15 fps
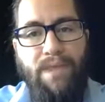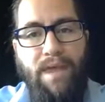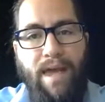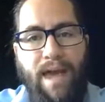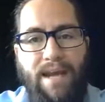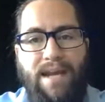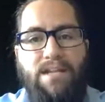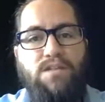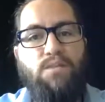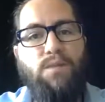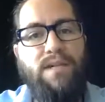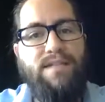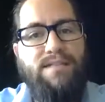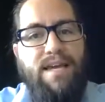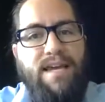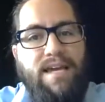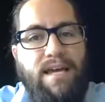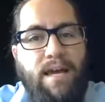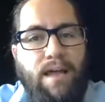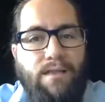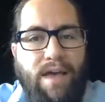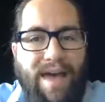And I just want to say
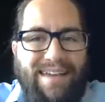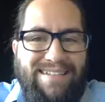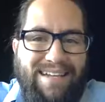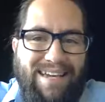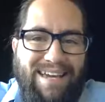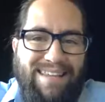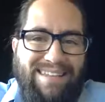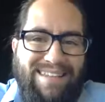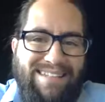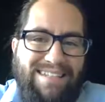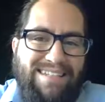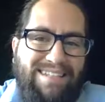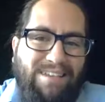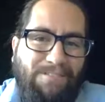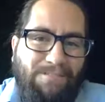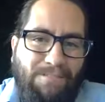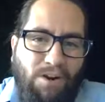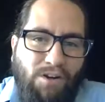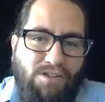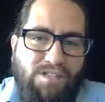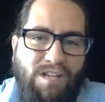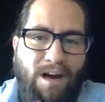that this is the
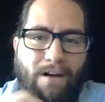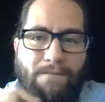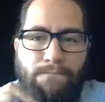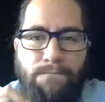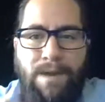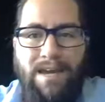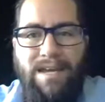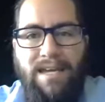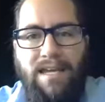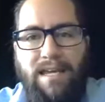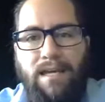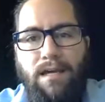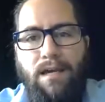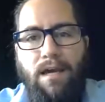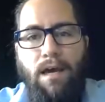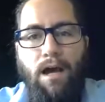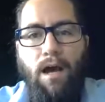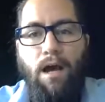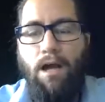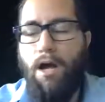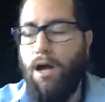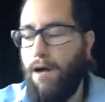first of many
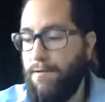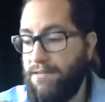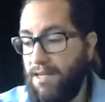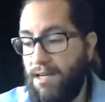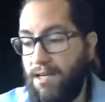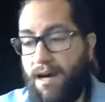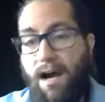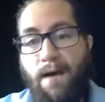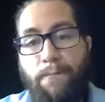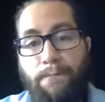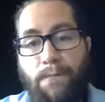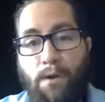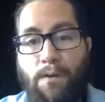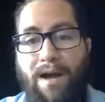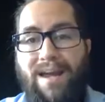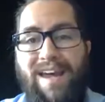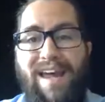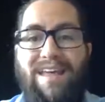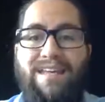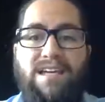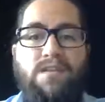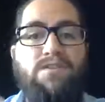to come, all right? And
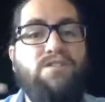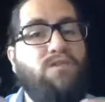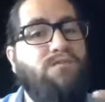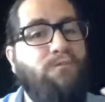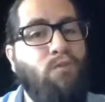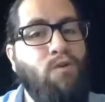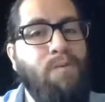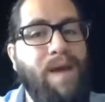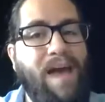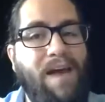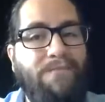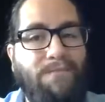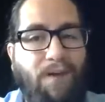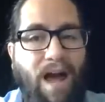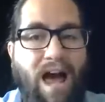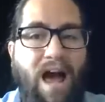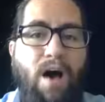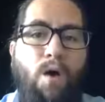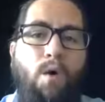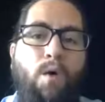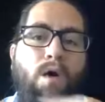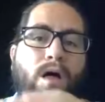here's the format for
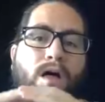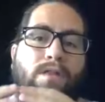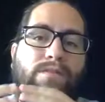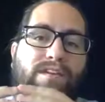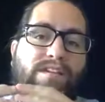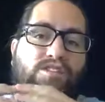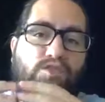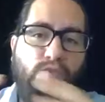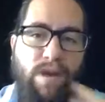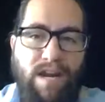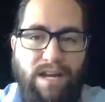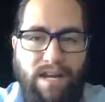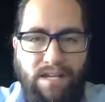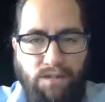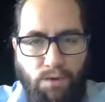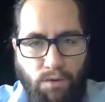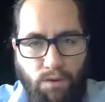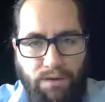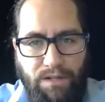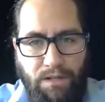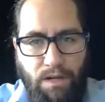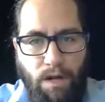how these trainings are
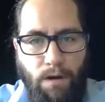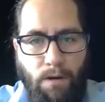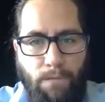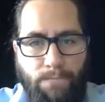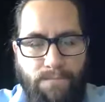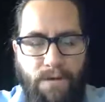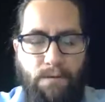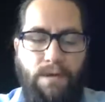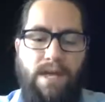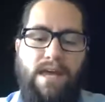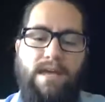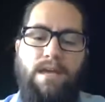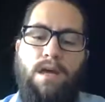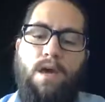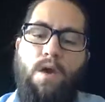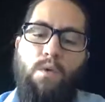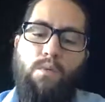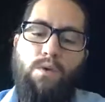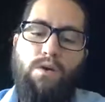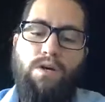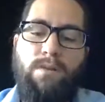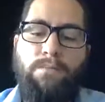going to go, okay?
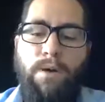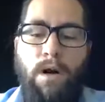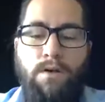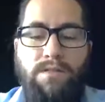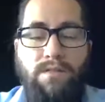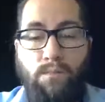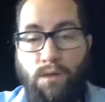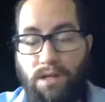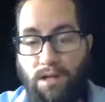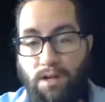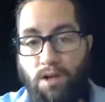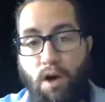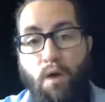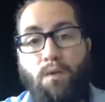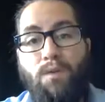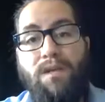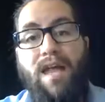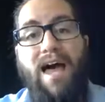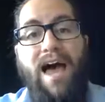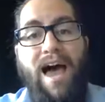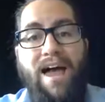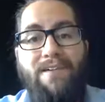We're going to go
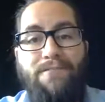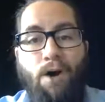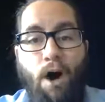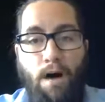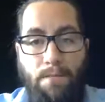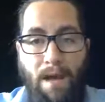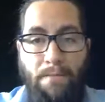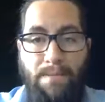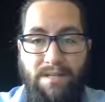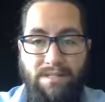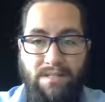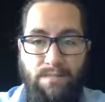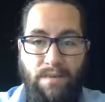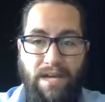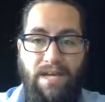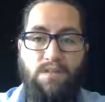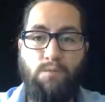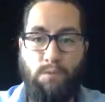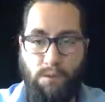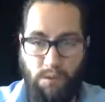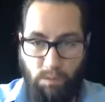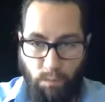live on my business page,
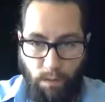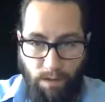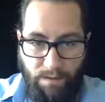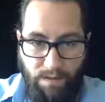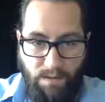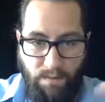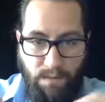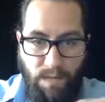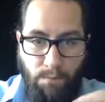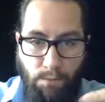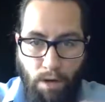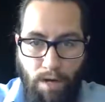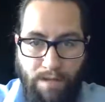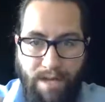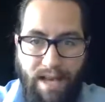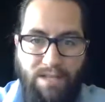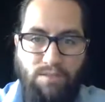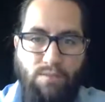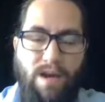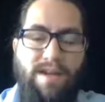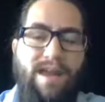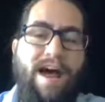which is where this is being broadcast
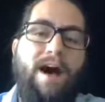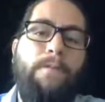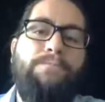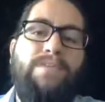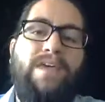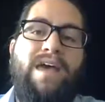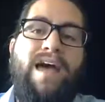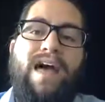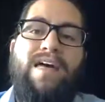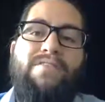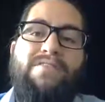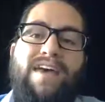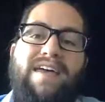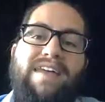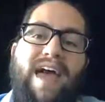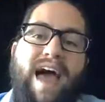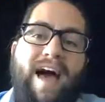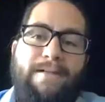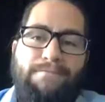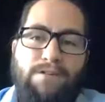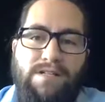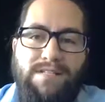right now. And then
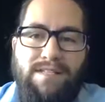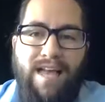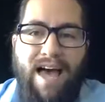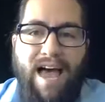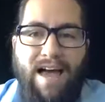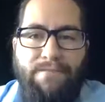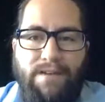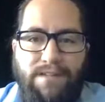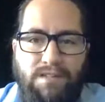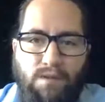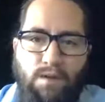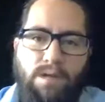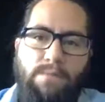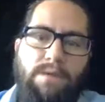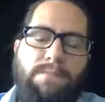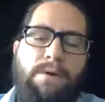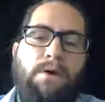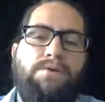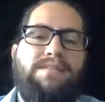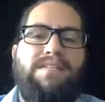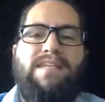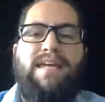after it's live, it's going to be
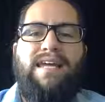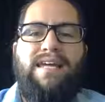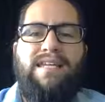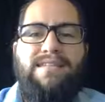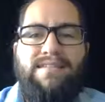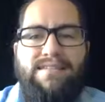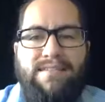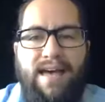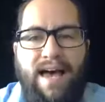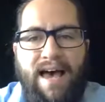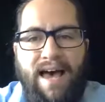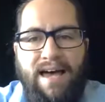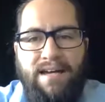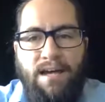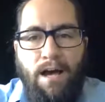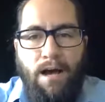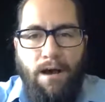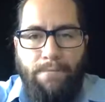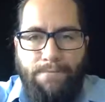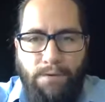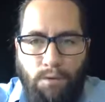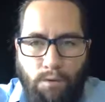posted inside
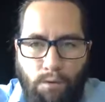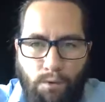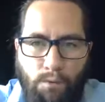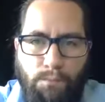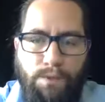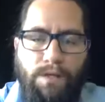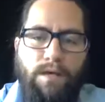of the group.